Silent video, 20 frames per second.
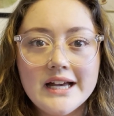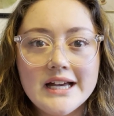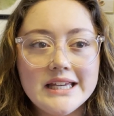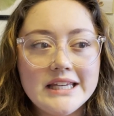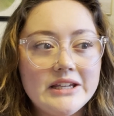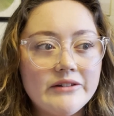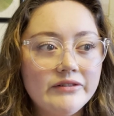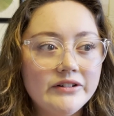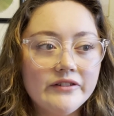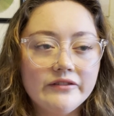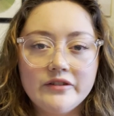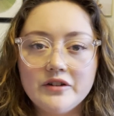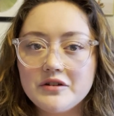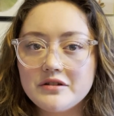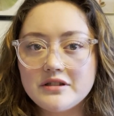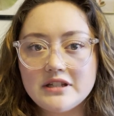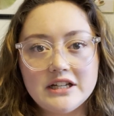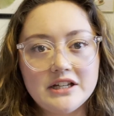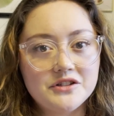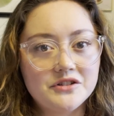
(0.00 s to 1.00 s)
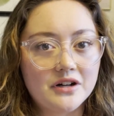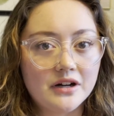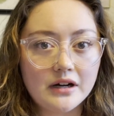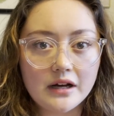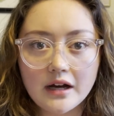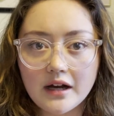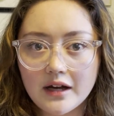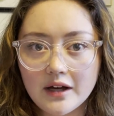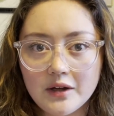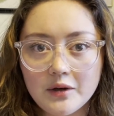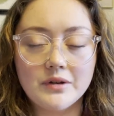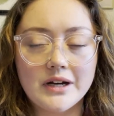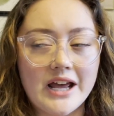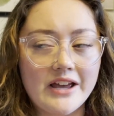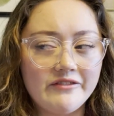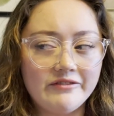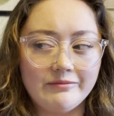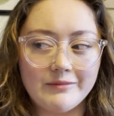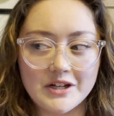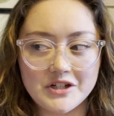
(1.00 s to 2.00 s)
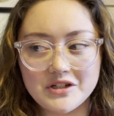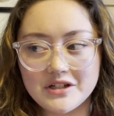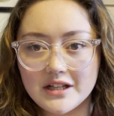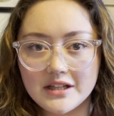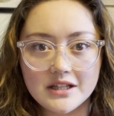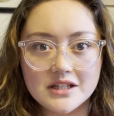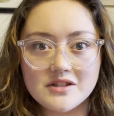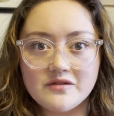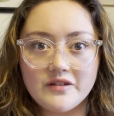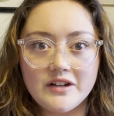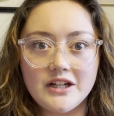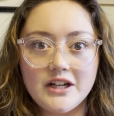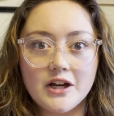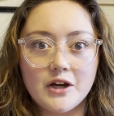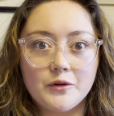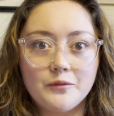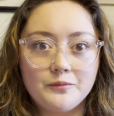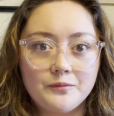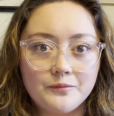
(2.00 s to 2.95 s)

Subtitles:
even if those things are not what I've mentioned in this video.